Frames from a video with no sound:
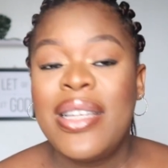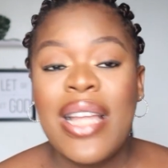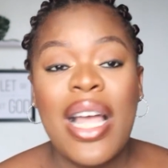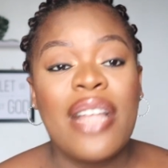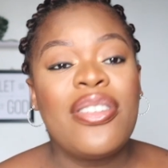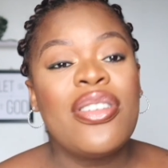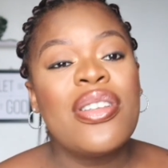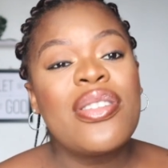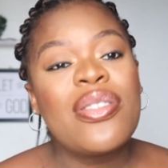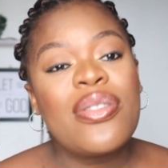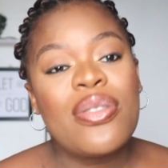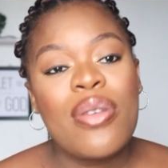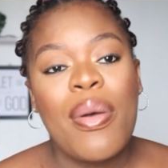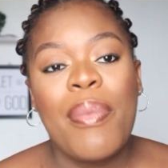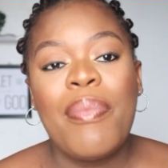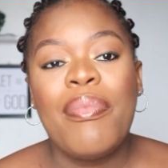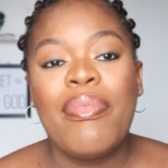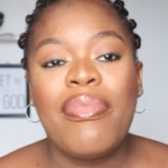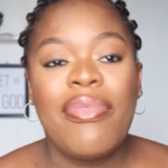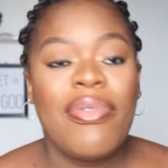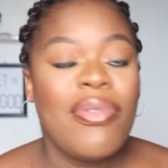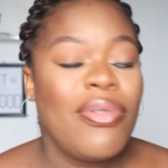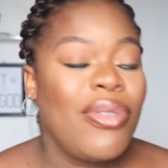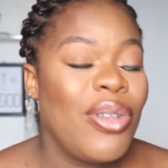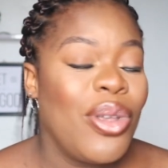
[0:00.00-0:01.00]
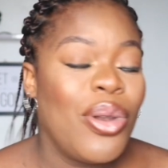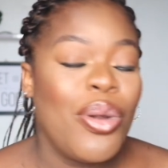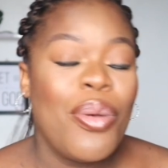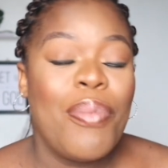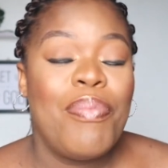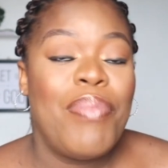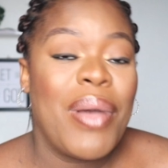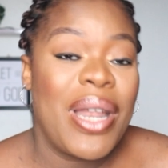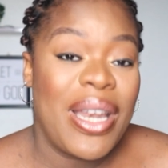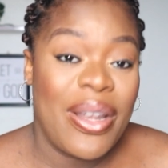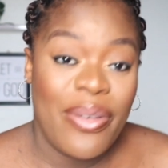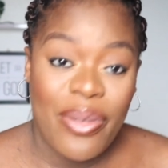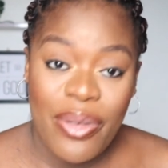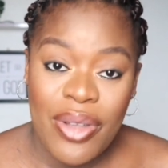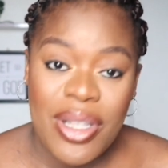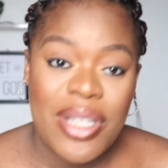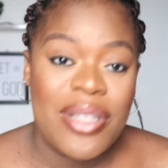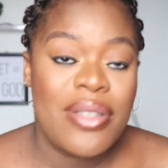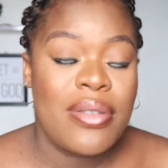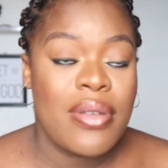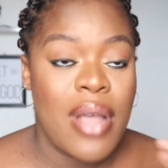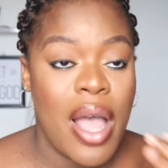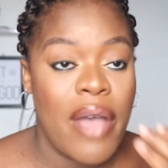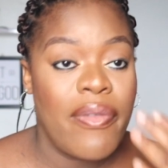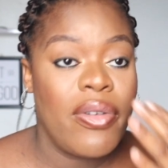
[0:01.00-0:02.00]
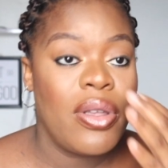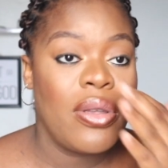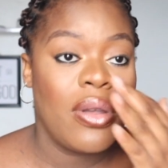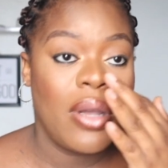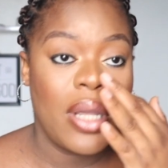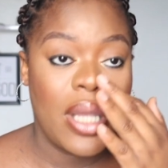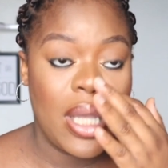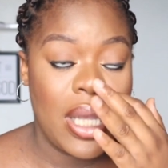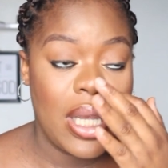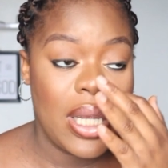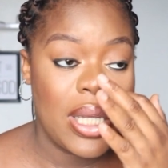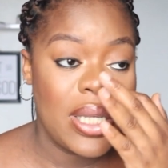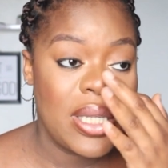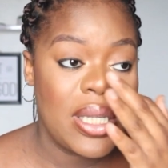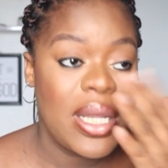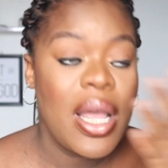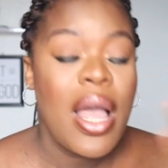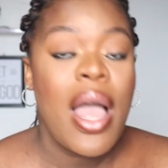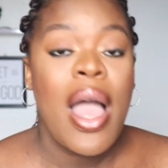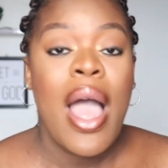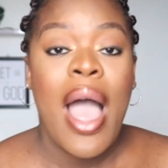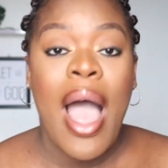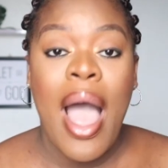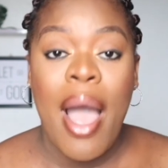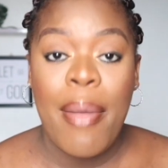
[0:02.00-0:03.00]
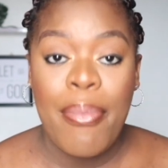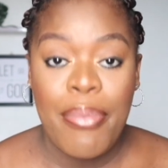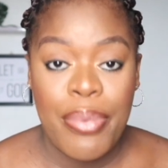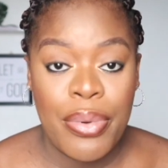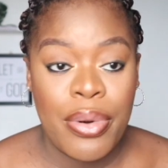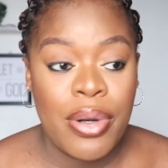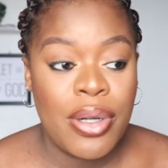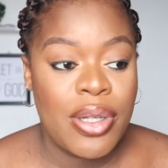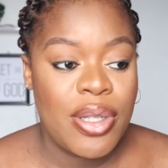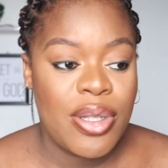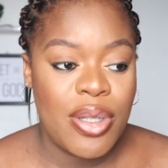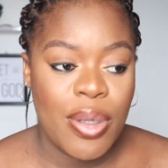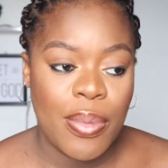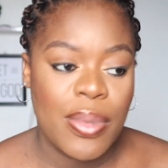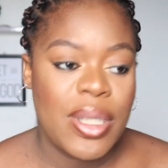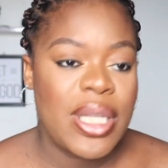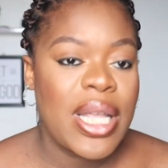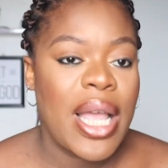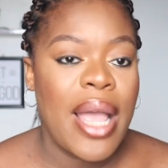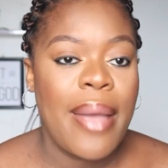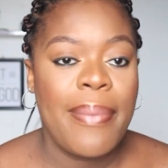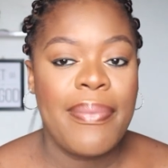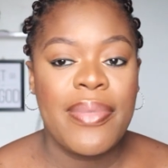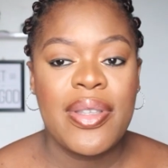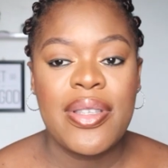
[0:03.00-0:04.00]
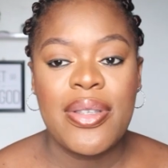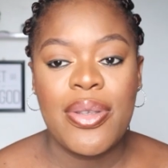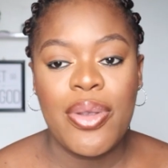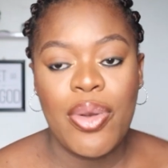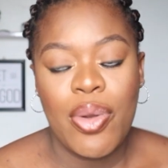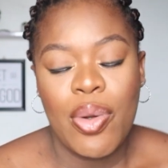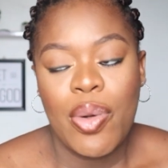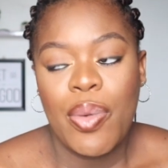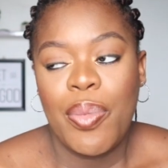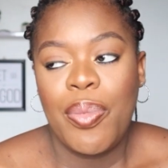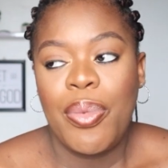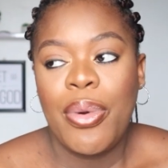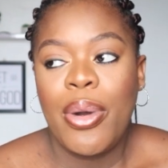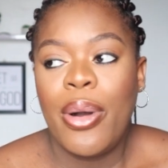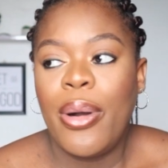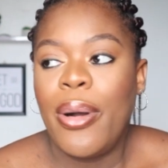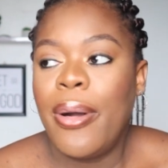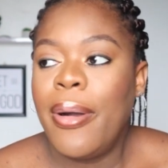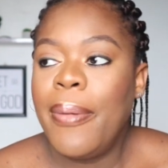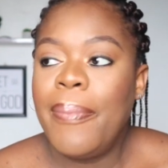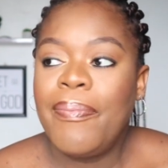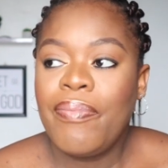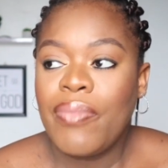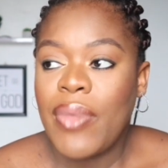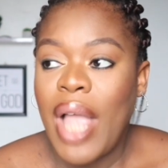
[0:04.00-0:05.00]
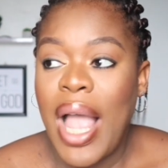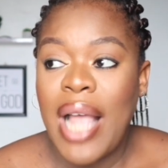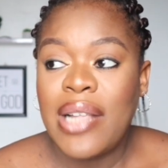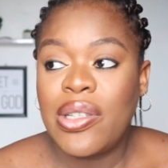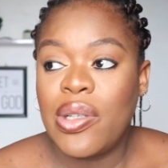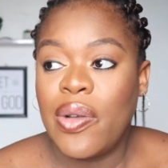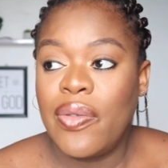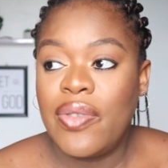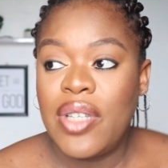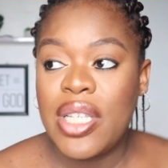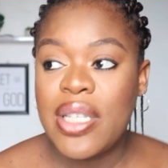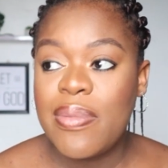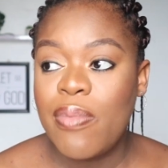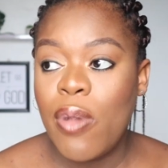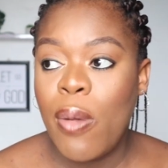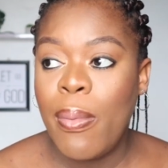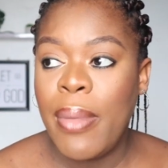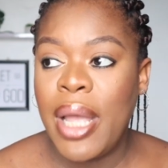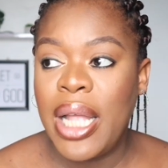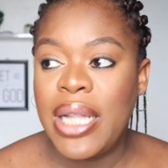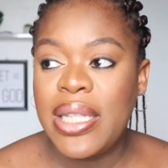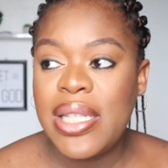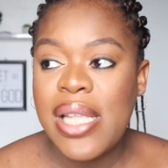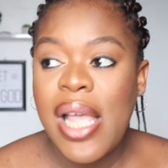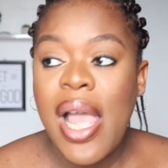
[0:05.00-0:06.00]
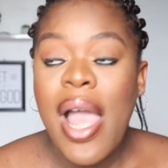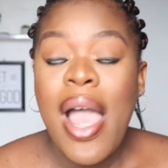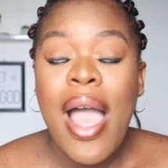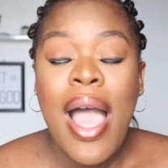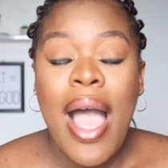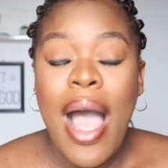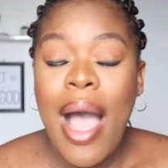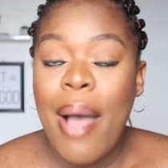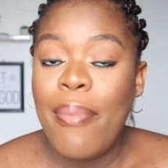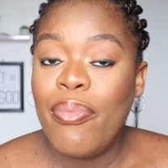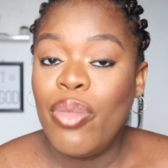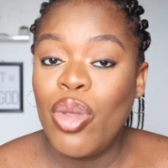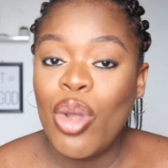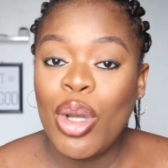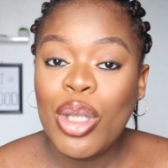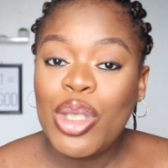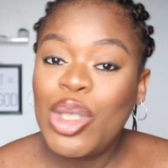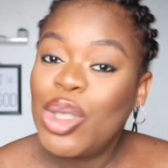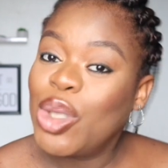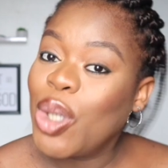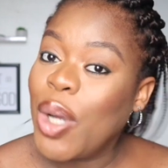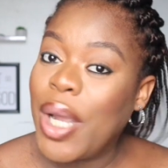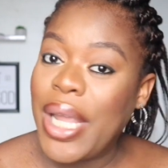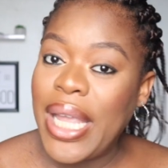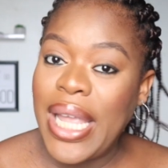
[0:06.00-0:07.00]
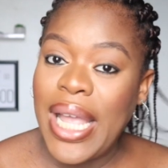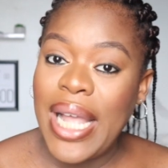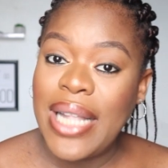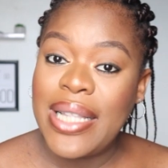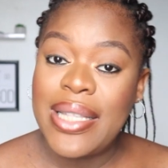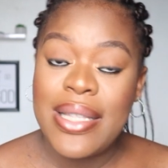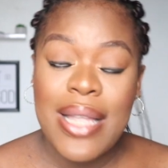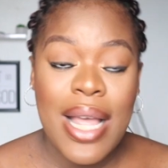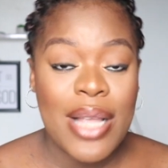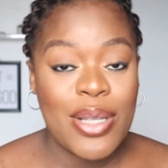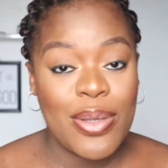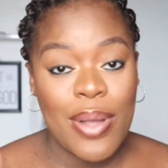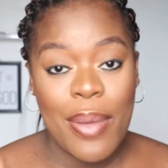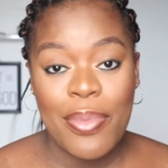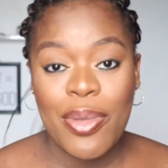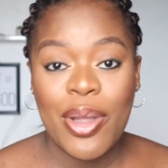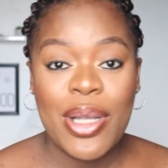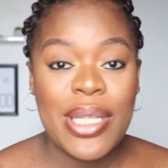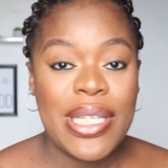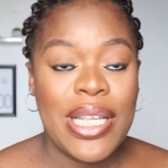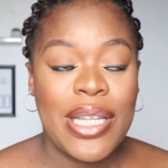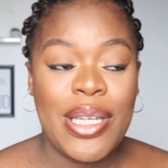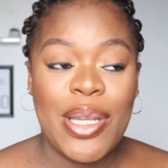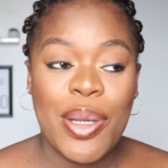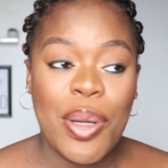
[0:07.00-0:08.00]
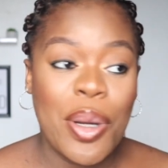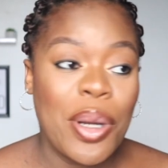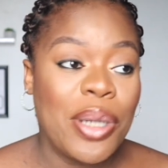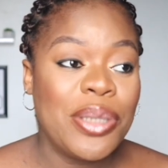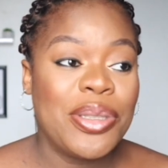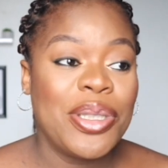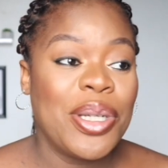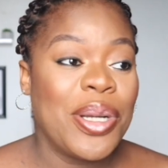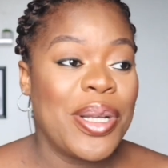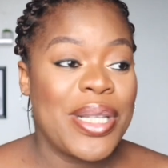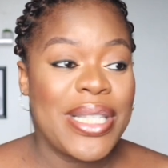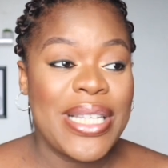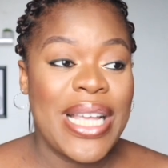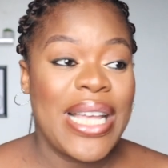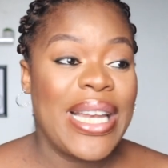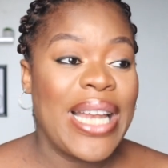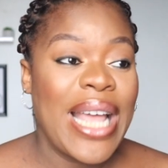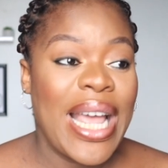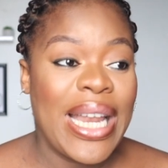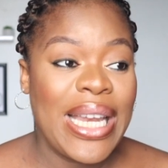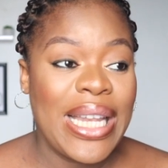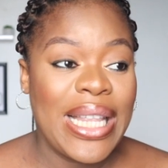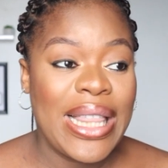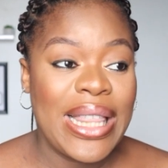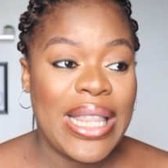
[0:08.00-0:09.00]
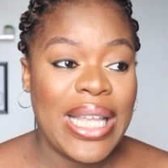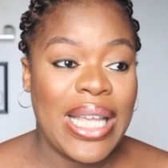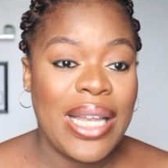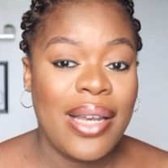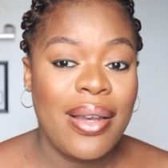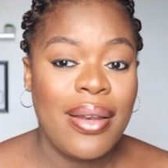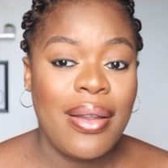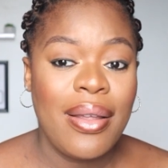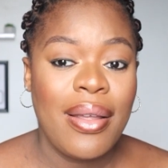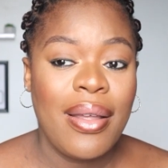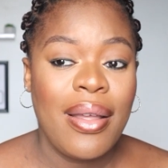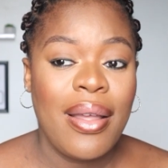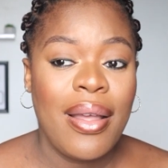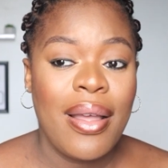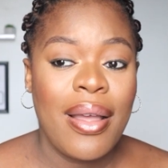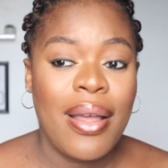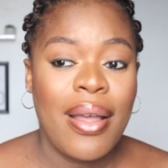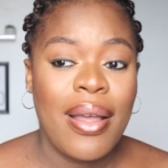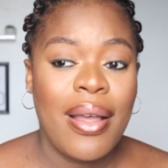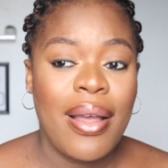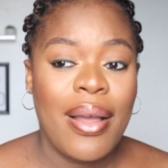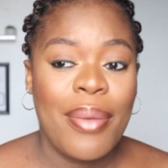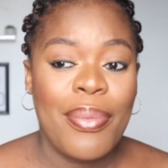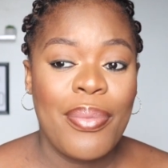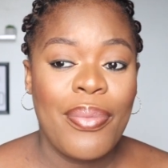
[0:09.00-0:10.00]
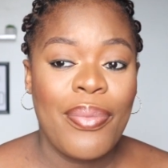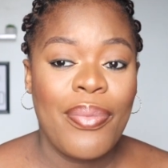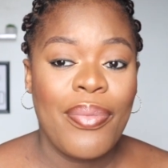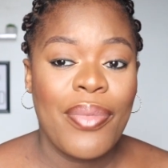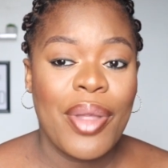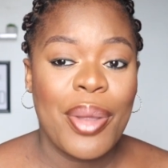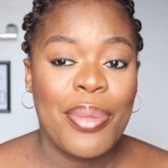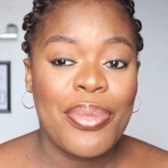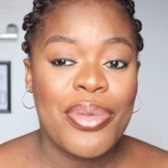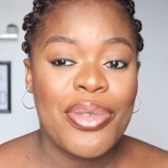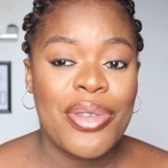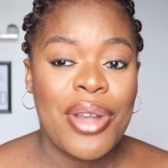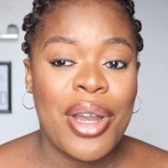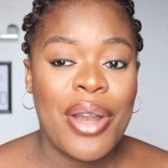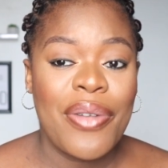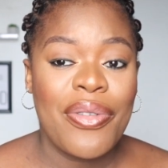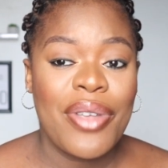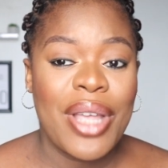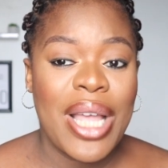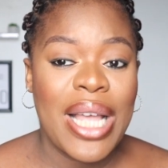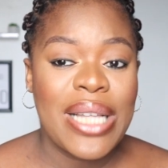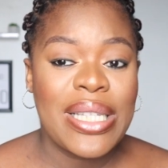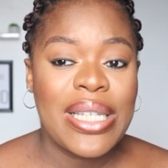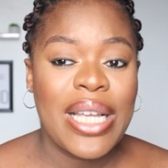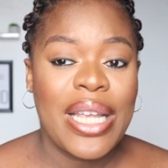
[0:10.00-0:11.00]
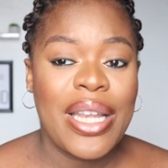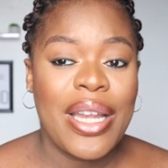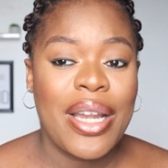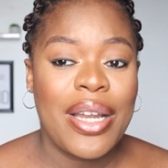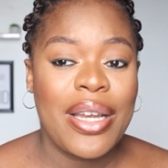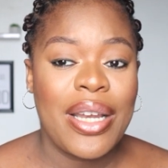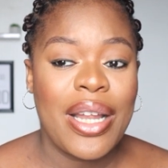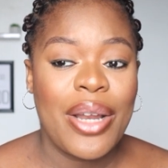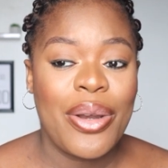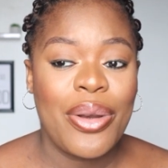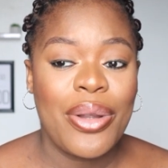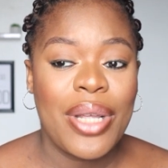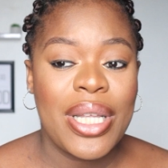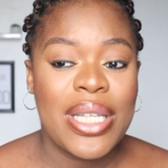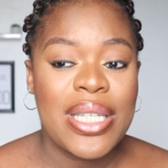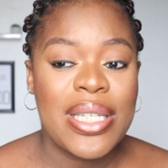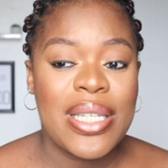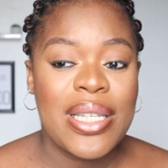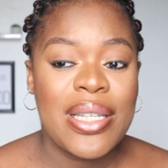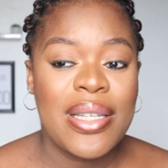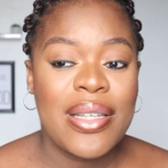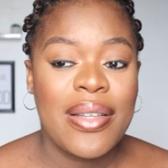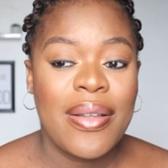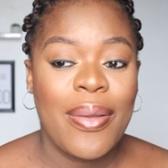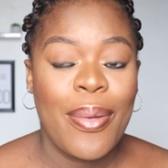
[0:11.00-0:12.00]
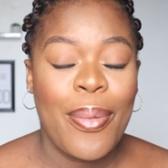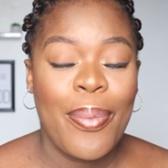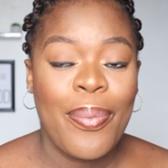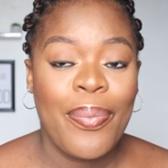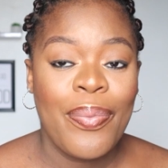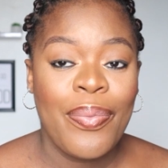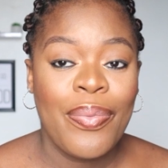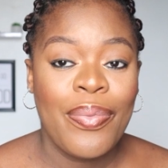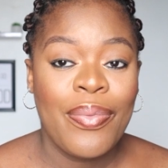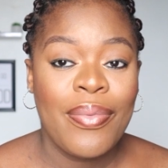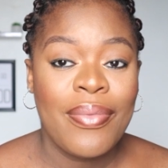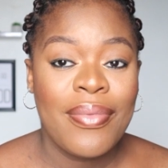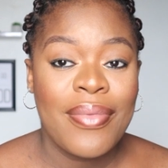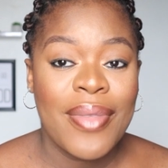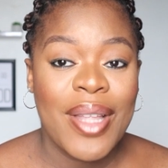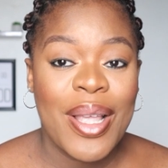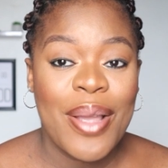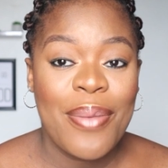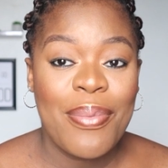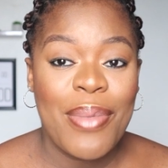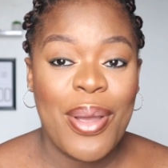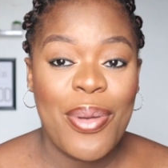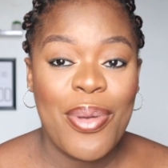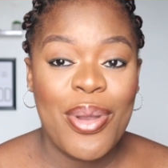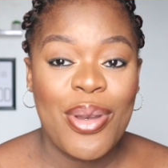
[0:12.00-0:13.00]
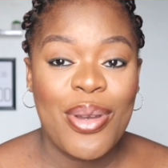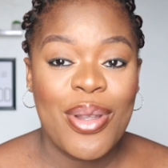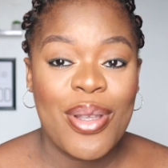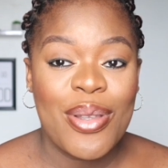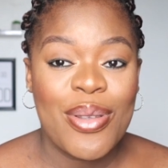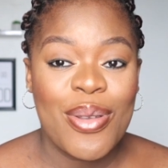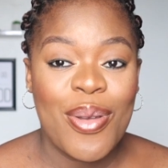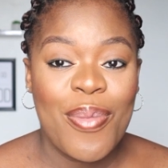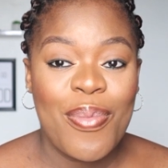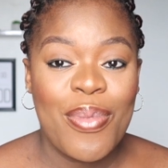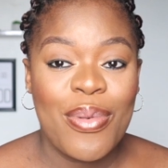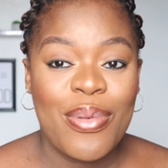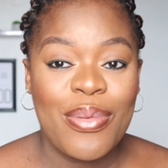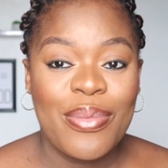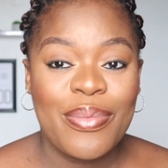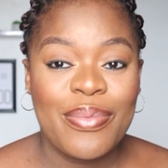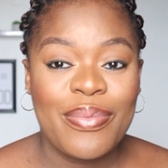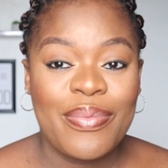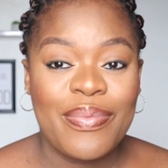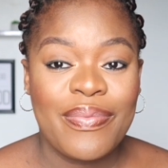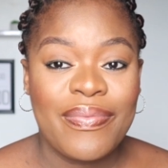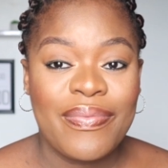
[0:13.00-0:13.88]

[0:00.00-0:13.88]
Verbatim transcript: There are just some, you know, benefits to having your kids abroad sometimes, you know. But as of this moment, I'm not sure yet. That's why I'm not saying the country or saying anything. I'm sorry if you guys are hearing that noise. My window is open.